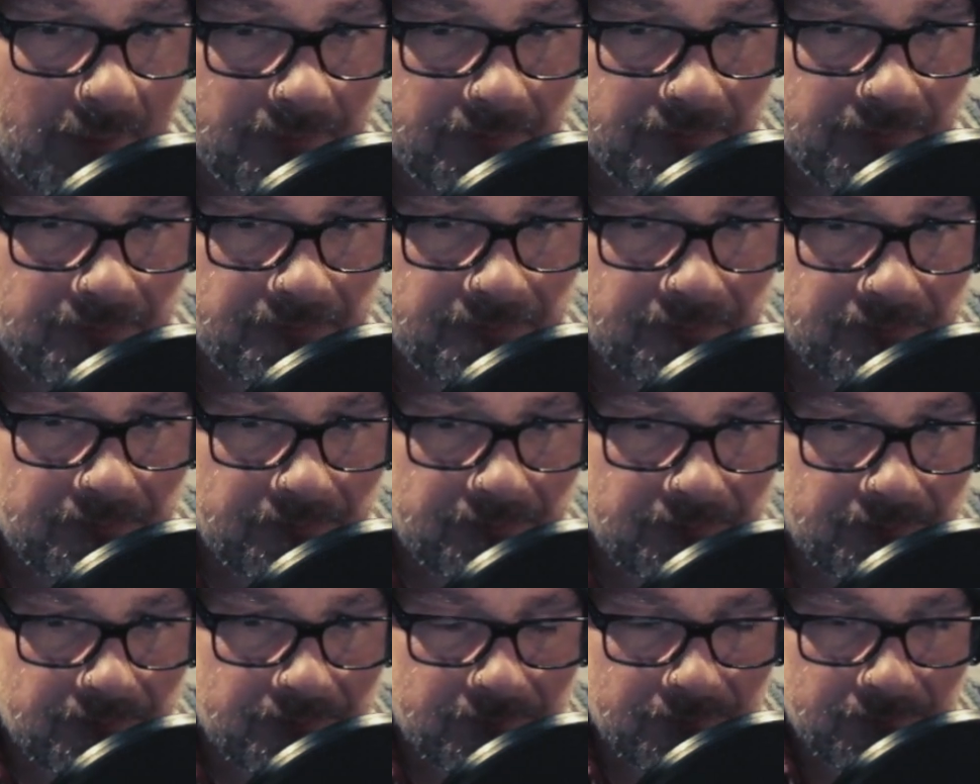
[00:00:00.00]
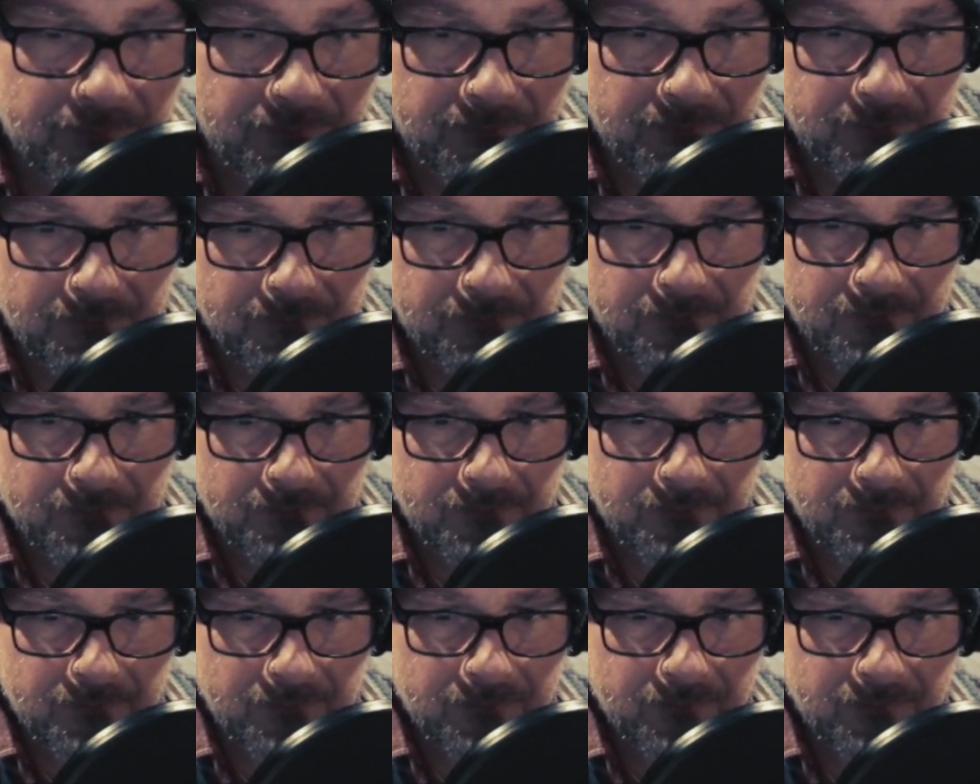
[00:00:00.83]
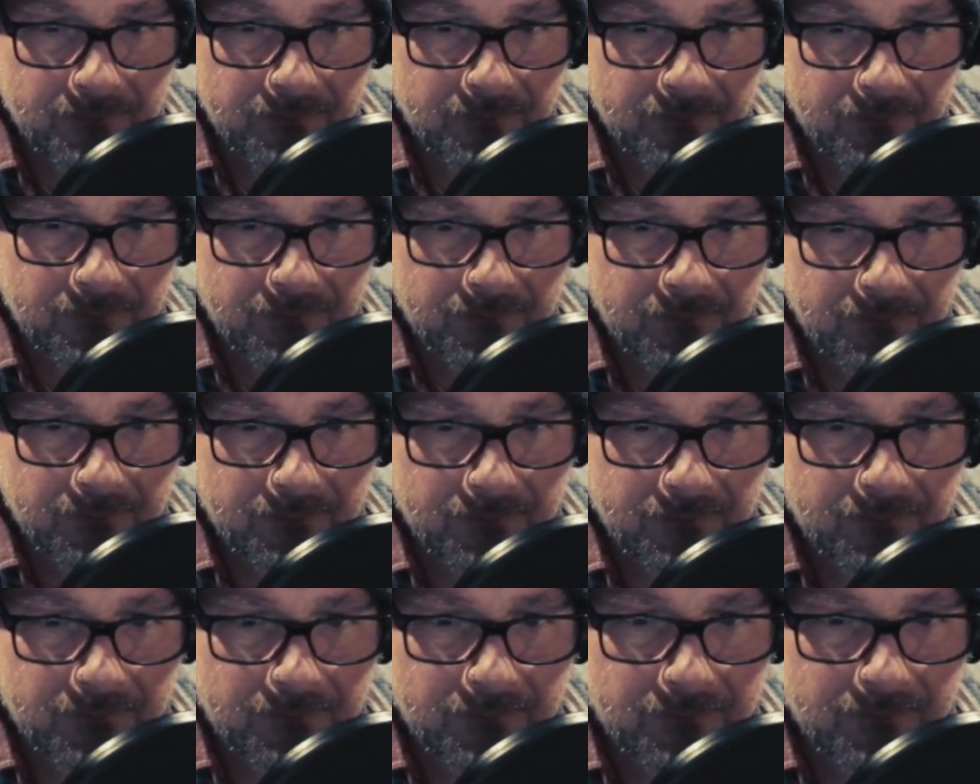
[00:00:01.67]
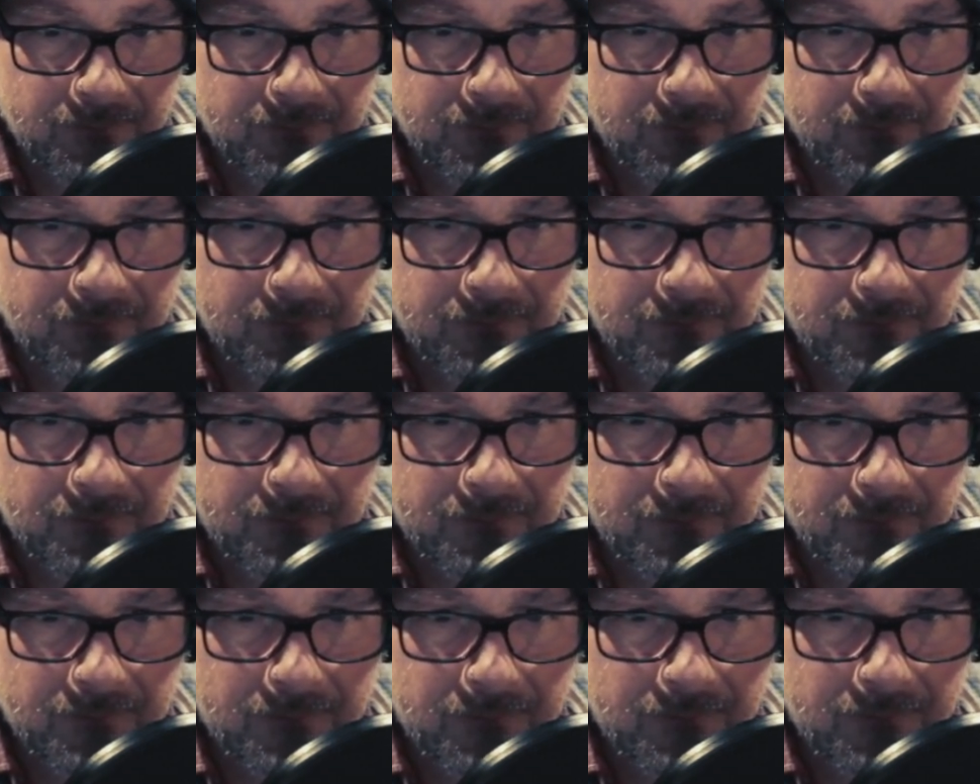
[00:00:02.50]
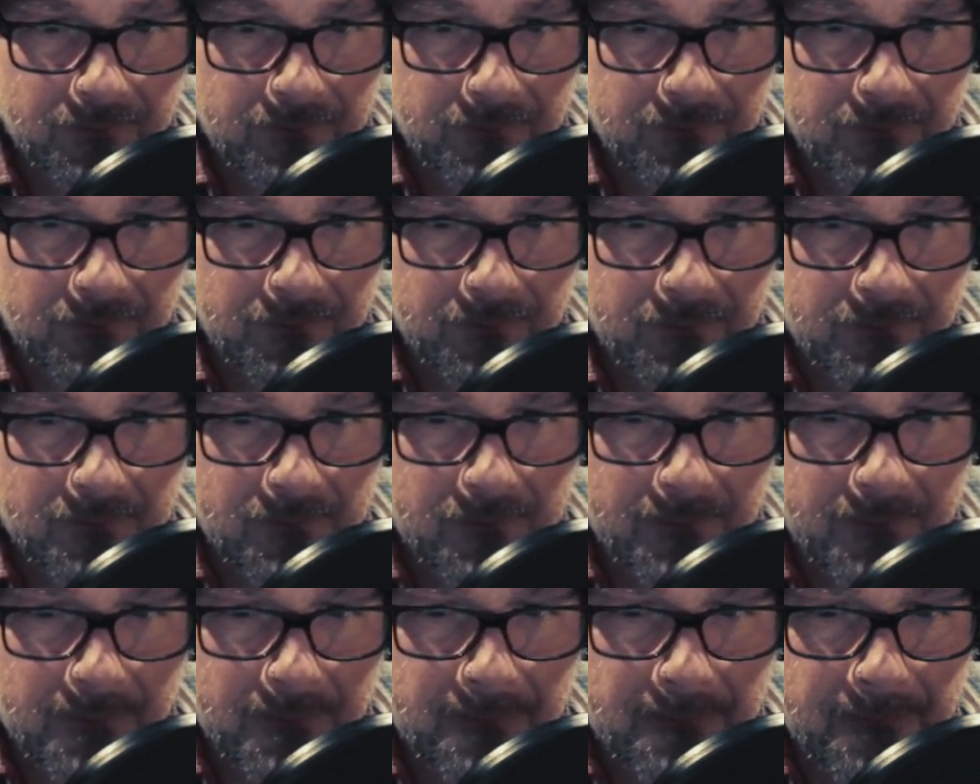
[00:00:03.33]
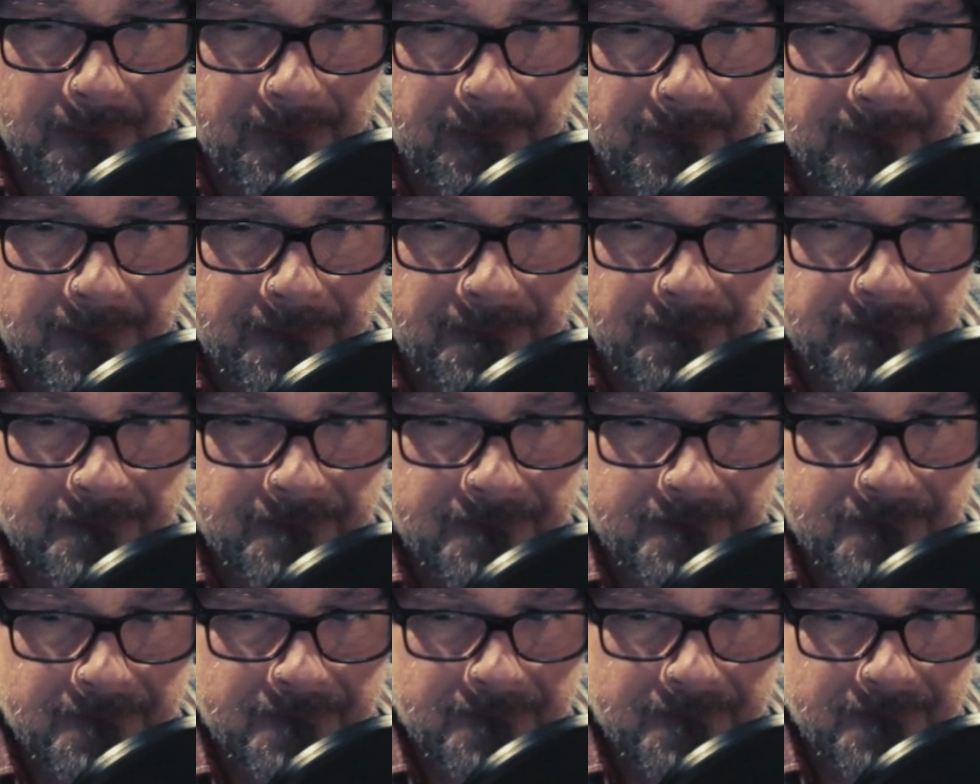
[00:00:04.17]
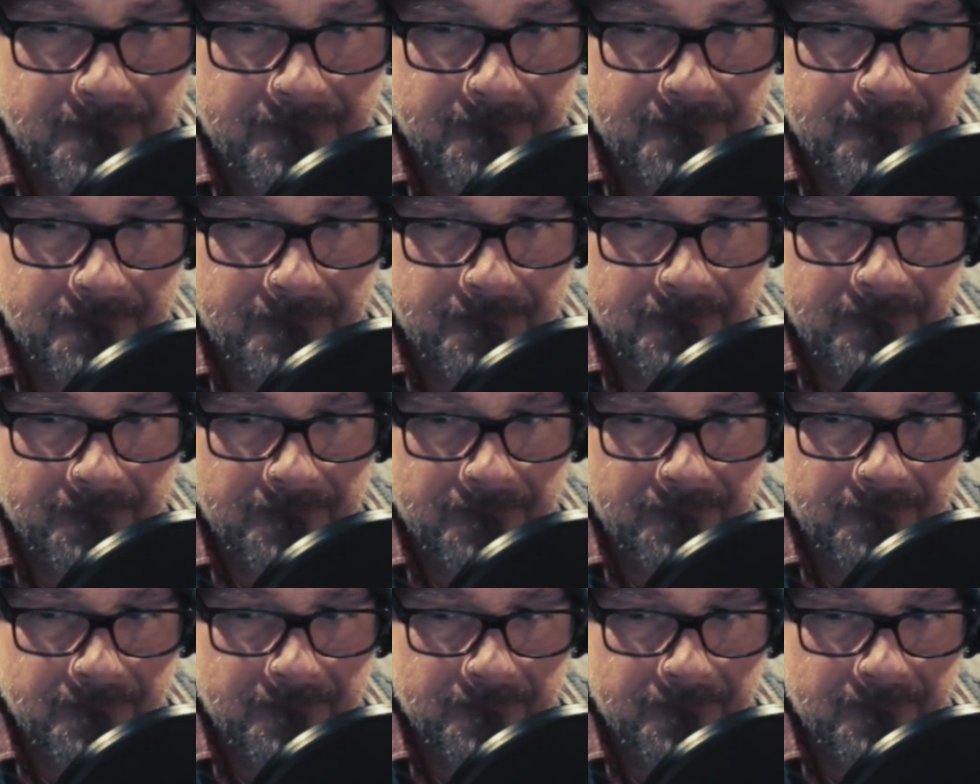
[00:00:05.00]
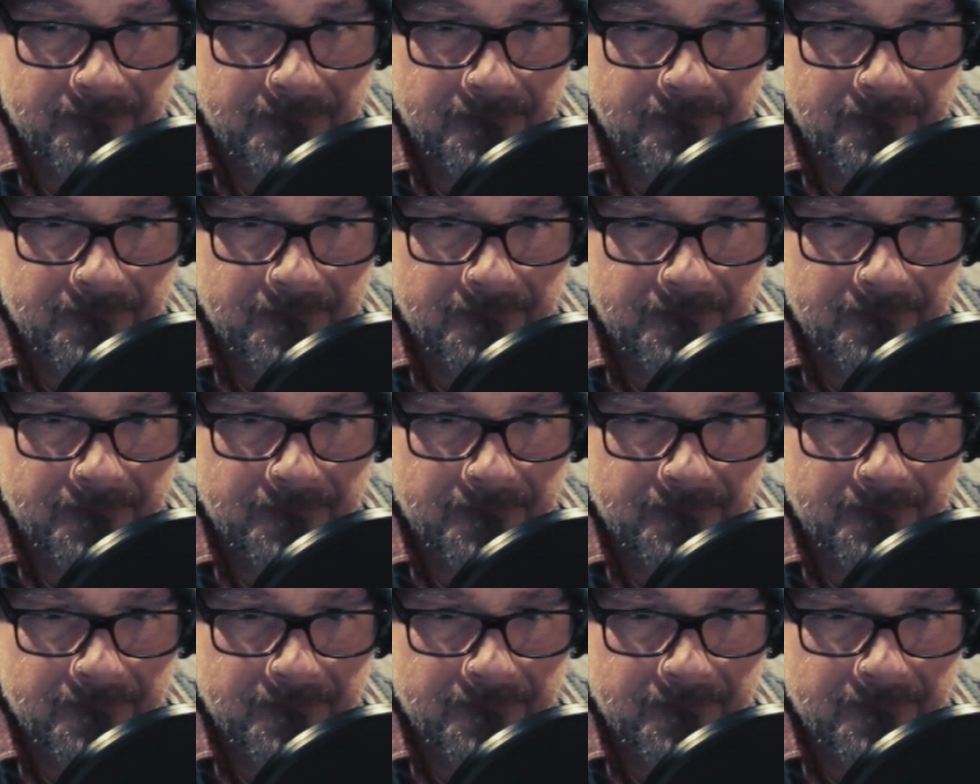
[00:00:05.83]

This person isn't speaking.